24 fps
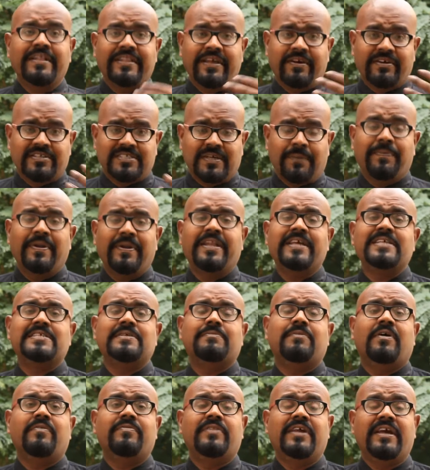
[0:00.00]
they are submitting
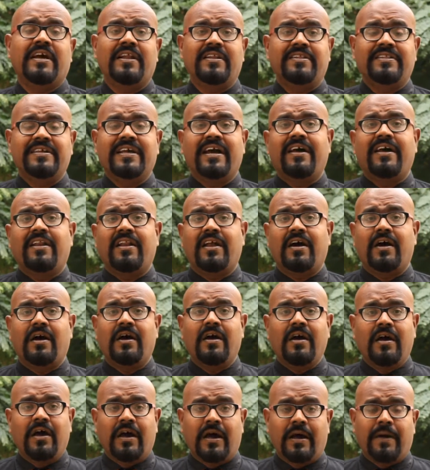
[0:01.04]
some of the
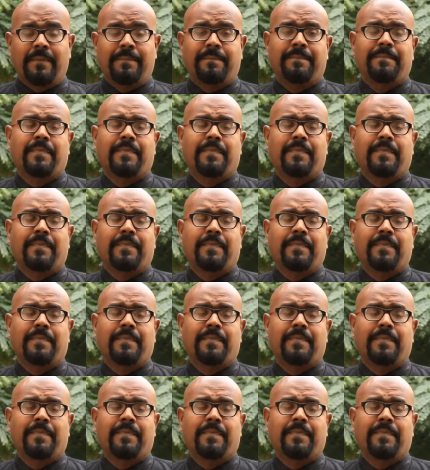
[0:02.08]
healthcare